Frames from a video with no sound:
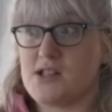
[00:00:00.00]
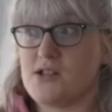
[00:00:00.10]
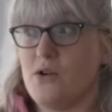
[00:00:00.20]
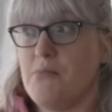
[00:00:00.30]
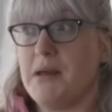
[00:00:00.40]

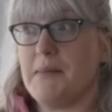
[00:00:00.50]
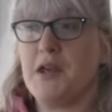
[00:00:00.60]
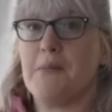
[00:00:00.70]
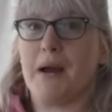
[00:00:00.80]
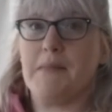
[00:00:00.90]
So maybe
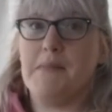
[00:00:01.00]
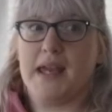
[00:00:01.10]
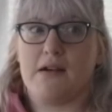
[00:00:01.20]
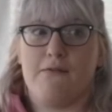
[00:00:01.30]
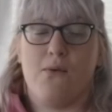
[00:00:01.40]
you might
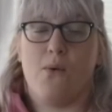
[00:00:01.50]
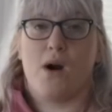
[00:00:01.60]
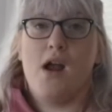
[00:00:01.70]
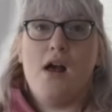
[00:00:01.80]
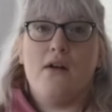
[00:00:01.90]
make it
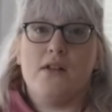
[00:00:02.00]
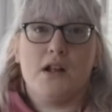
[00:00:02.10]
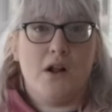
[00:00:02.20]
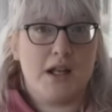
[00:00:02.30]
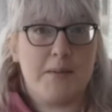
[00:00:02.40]
for the
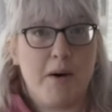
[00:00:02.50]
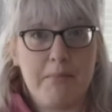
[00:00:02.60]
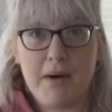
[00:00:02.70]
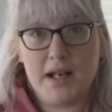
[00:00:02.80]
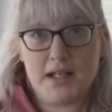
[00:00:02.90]

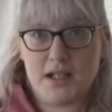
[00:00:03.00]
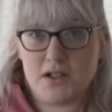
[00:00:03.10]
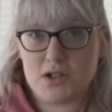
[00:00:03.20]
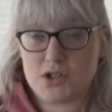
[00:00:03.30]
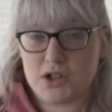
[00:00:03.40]
lollipop man near
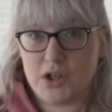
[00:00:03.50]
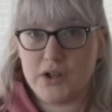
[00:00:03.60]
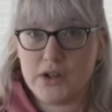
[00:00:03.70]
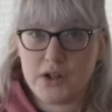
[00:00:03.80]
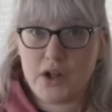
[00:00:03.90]
your
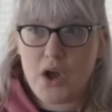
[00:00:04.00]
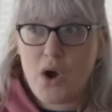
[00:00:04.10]
school,